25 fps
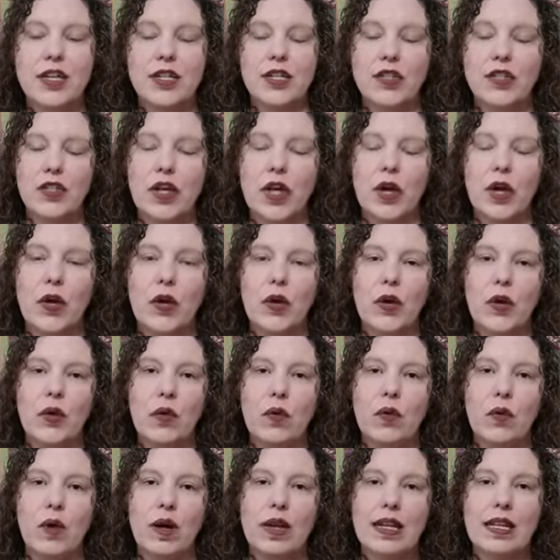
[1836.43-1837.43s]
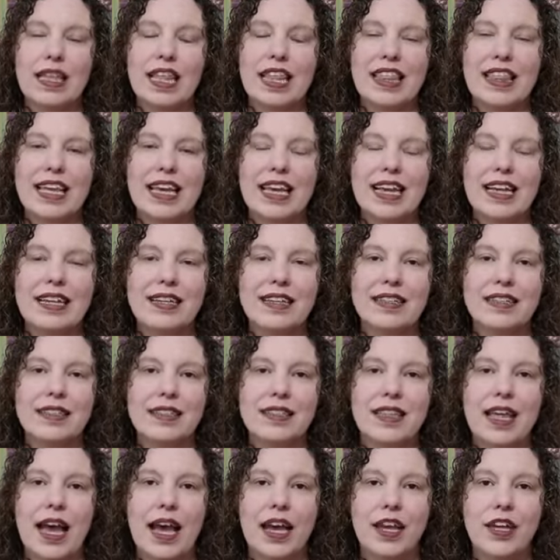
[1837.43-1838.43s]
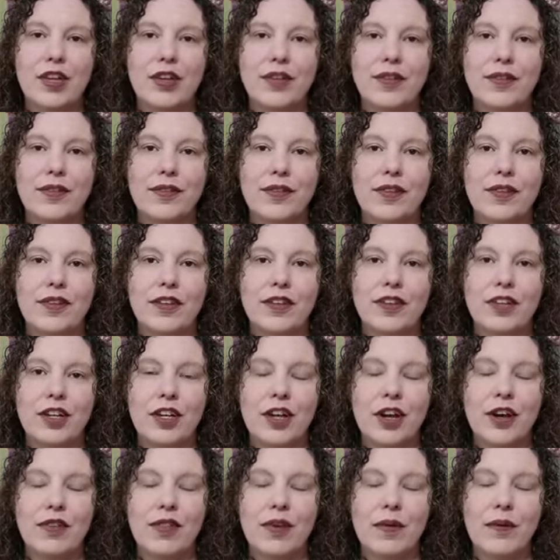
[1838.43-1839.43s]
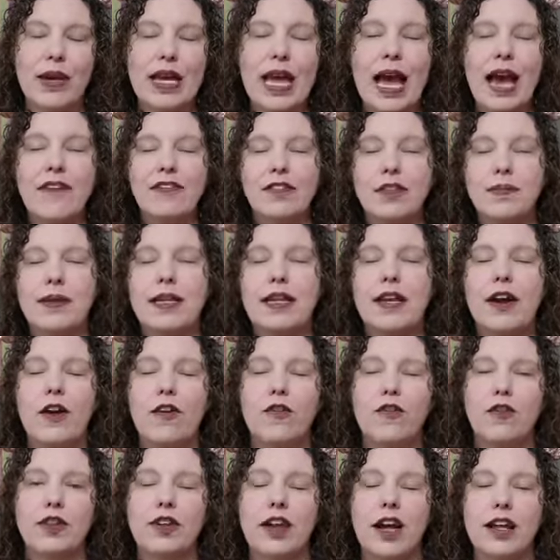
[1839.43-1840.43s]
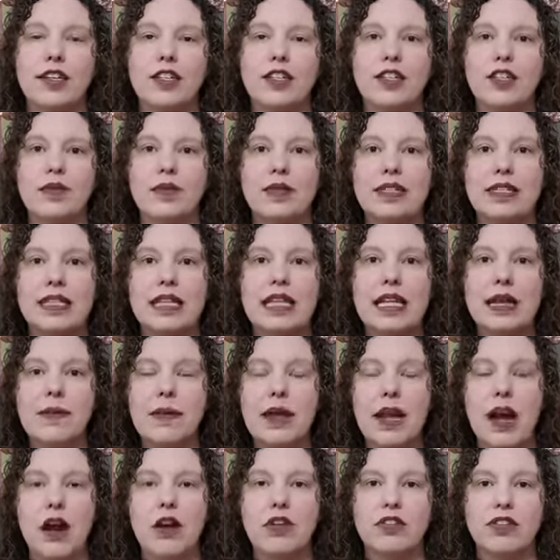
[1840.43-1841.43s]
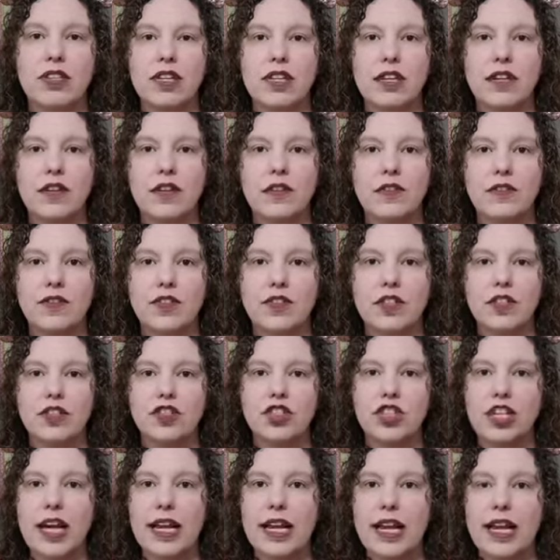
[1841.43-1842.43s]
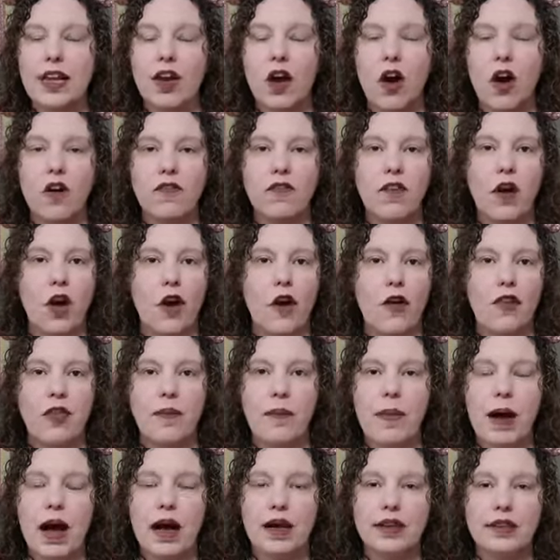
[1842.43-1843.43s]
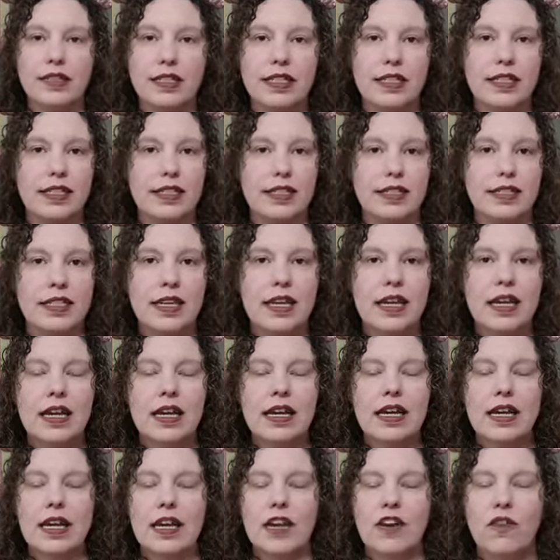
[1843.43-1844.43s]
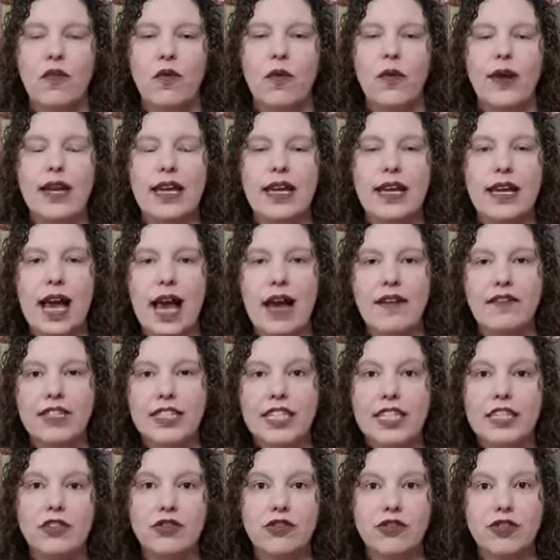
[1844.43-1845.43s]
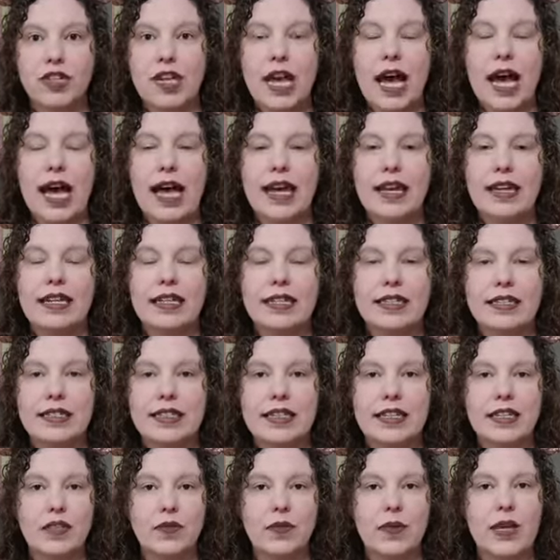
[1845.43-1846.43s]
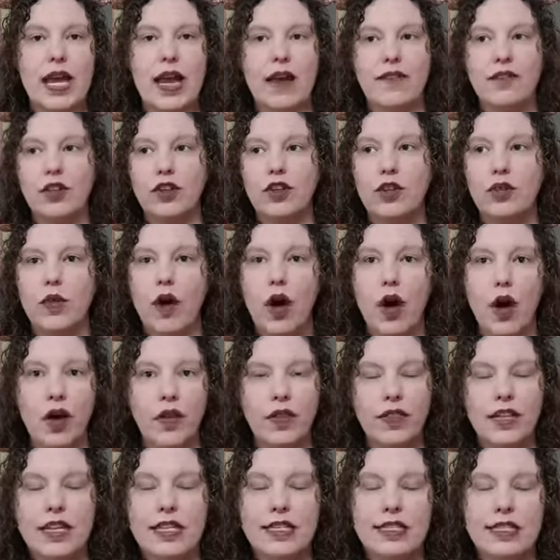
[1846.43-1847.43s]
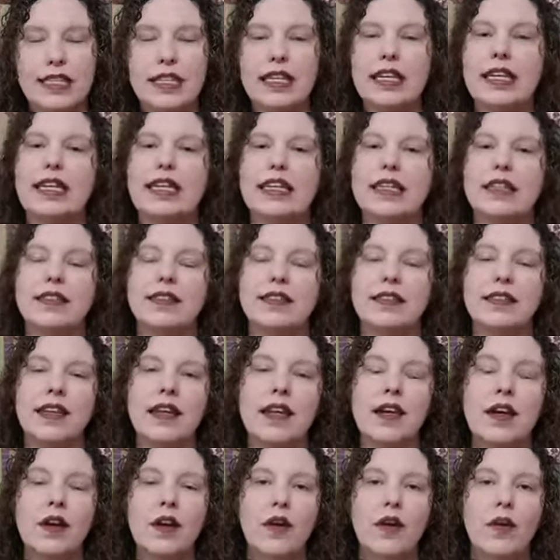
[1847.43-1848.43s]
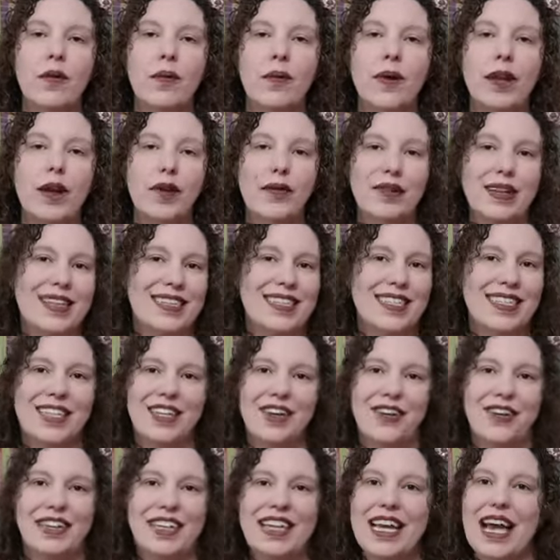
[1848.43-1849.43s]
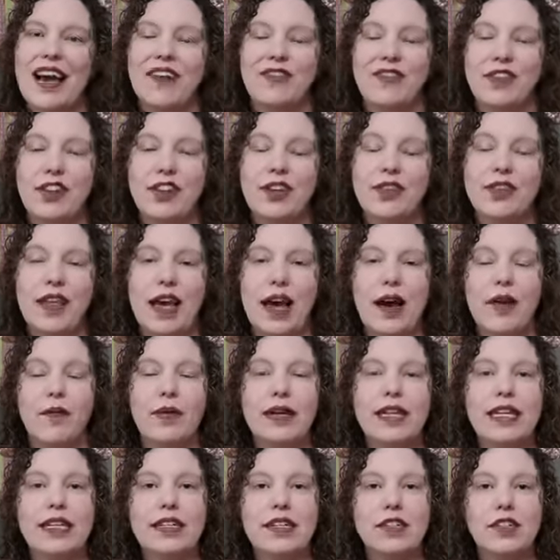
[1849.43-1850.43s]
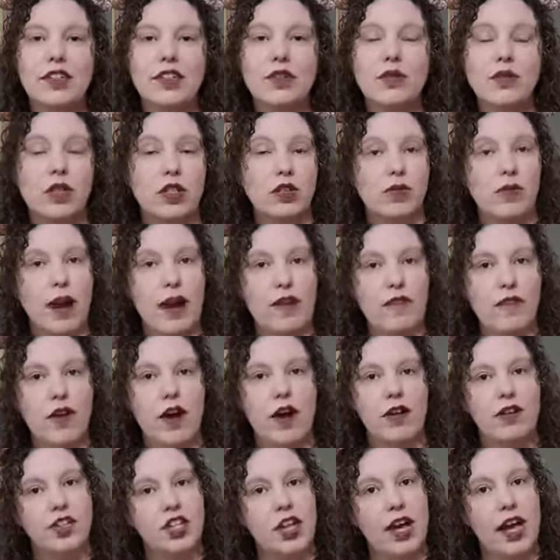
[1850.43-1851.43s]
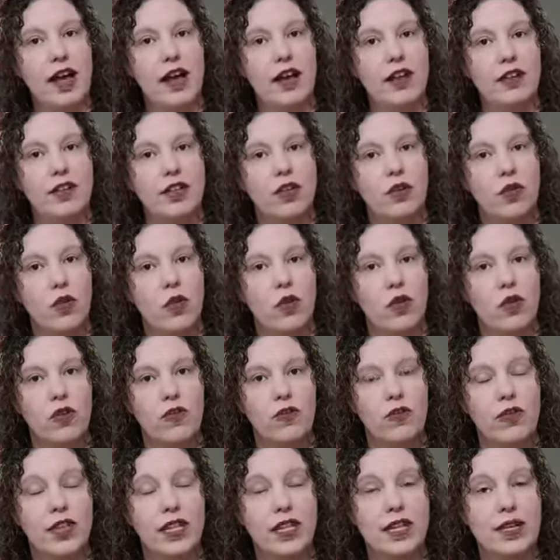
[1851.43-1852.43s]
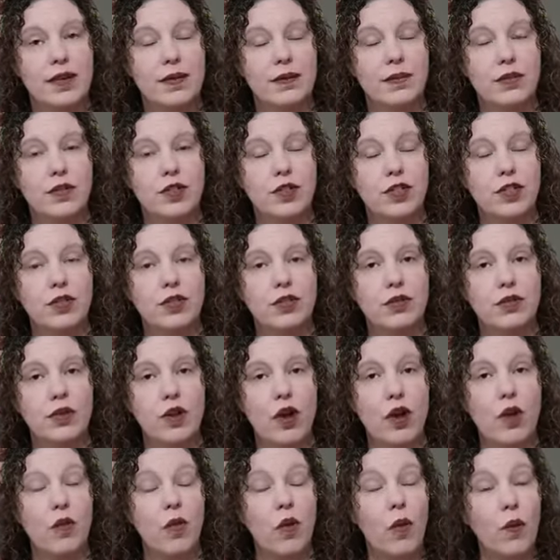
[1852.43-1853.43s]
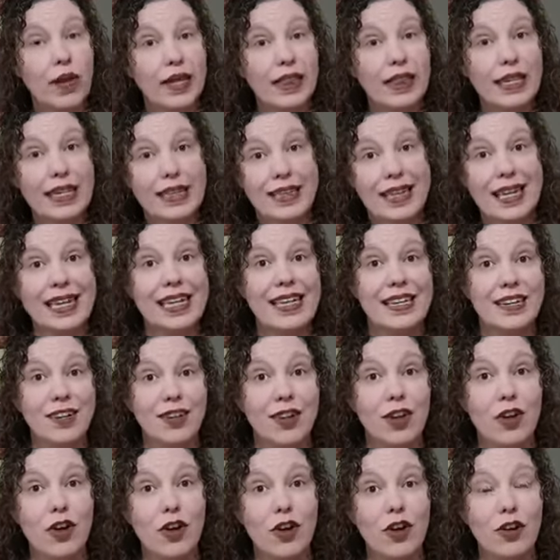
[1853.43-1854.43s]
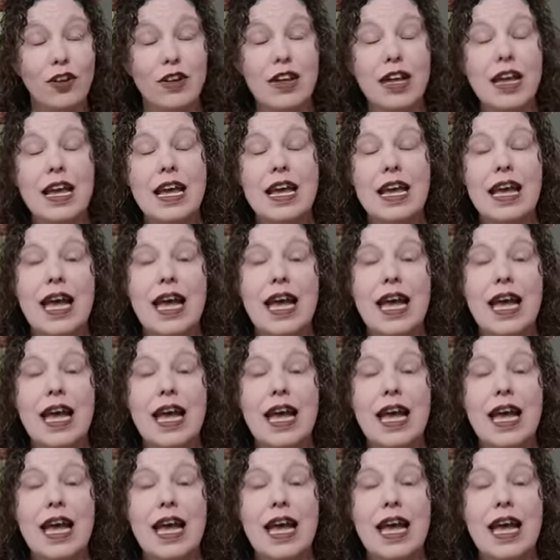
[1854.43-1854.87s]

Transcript: So one of the things that you, you know, that we have to be careful not to do is limit ourselves to checking off all the boxes if we have a teacher's guide and it says we have to do all these things we don't necessarily have to do that. We need to do what's right for our child in order for them to learn what we think they need to learn.